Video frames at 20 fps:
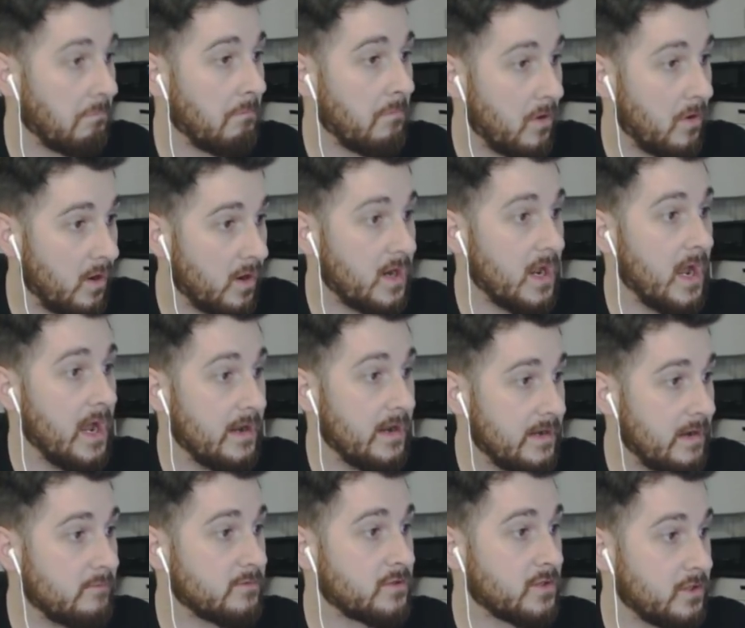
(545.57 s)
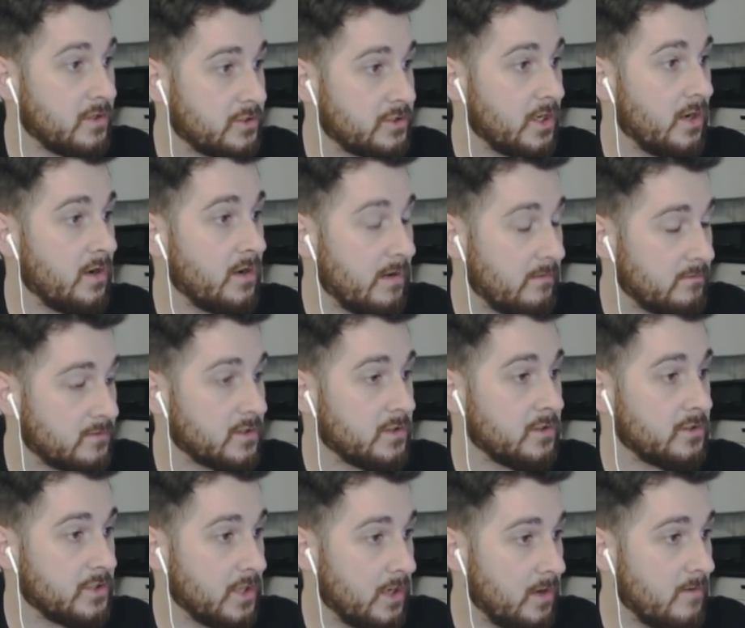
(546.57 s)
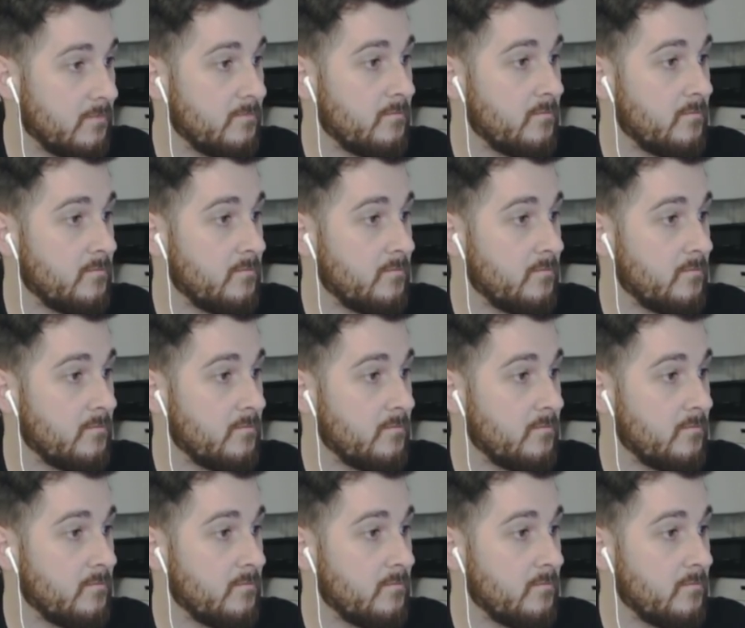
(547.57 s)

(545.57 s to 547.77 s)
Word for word: Okay, that was a good shot. That was a good shot.